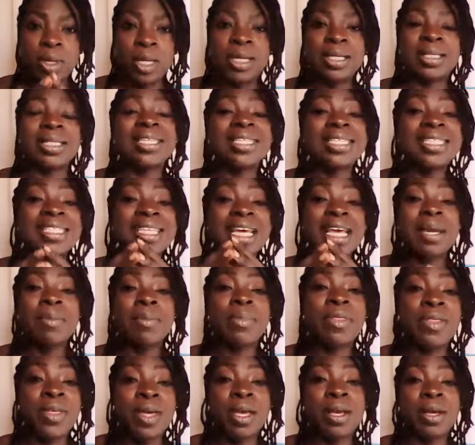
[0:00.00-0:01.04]
the same
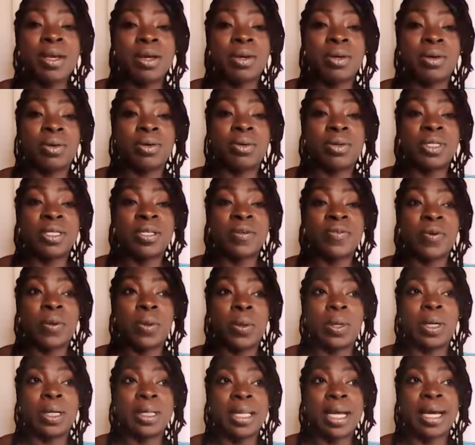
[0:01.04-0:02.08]
thing goes
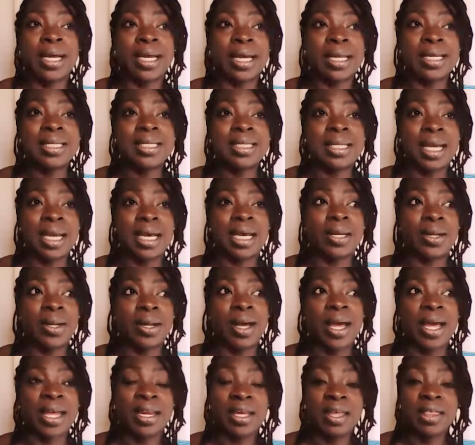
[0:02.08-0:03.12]
for, like I said,
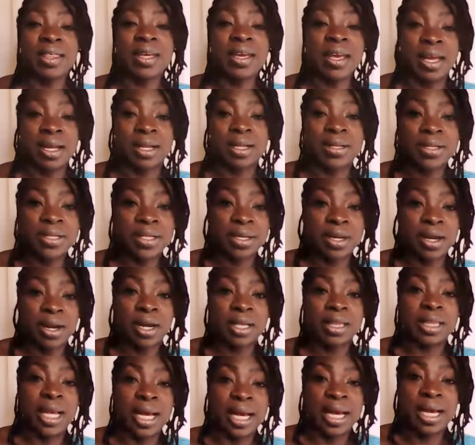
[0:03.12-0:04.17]
anything else in our
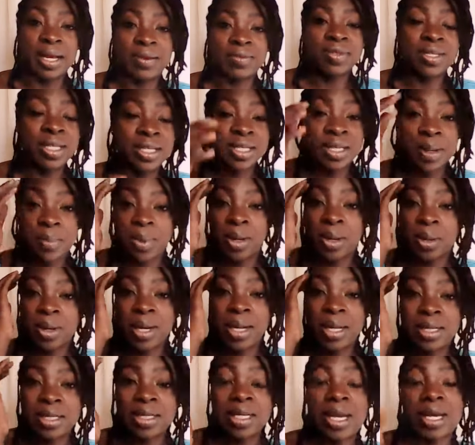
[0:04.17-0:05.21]
lives. It's about
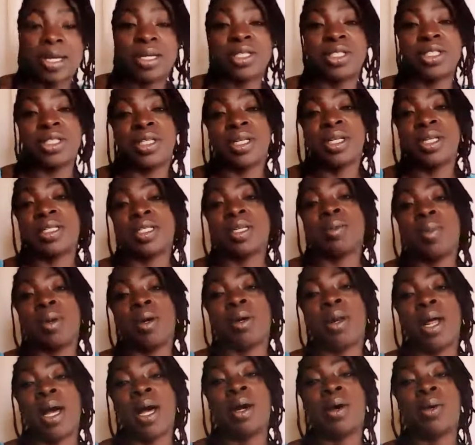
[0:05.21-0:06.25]
intention. It's about
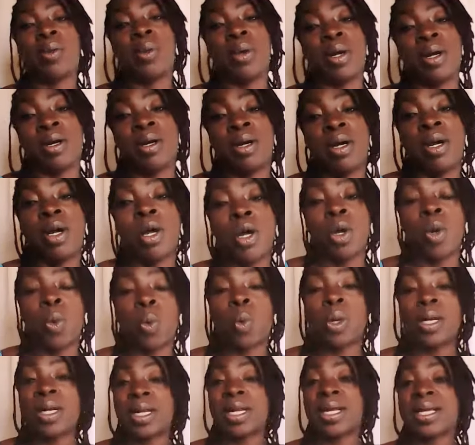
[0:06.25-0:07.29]

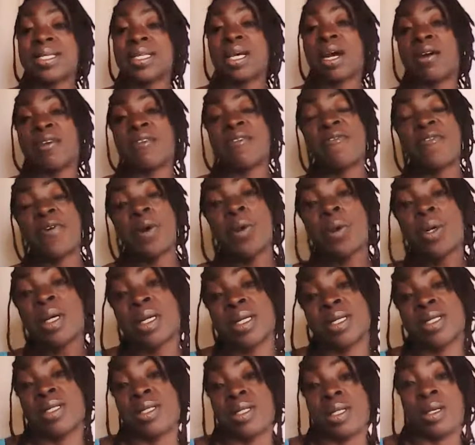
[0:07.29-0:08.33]
what is our
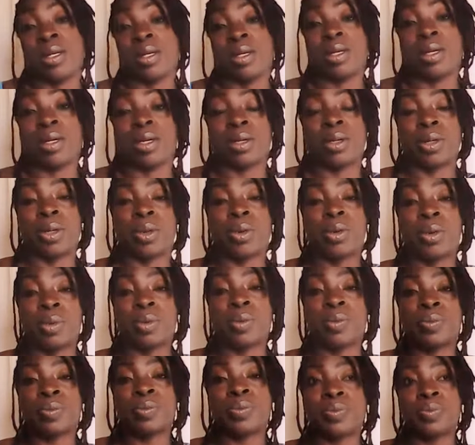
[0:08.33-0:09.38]
focus, you know?
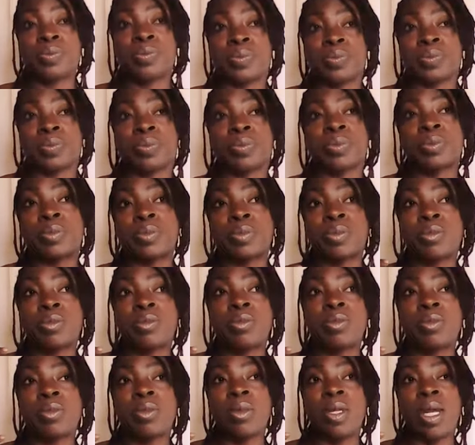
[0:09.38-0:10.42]

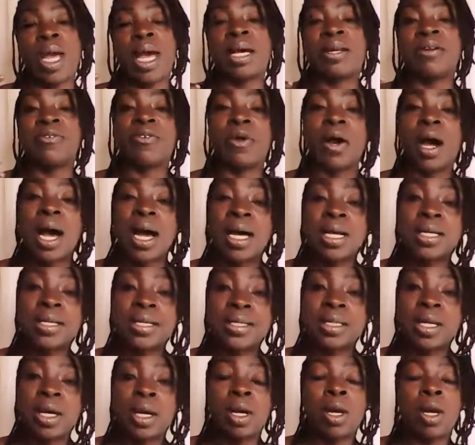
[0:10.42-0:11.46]
And for
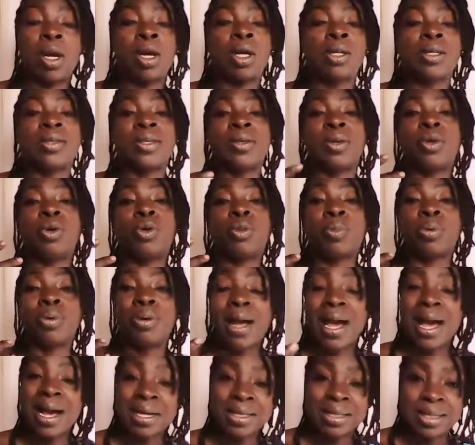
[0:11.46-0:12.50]
us who
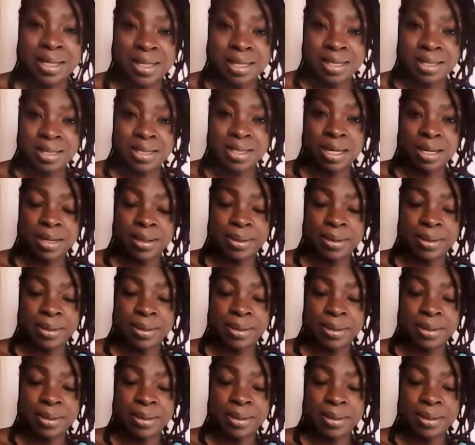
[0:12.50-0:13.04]
practice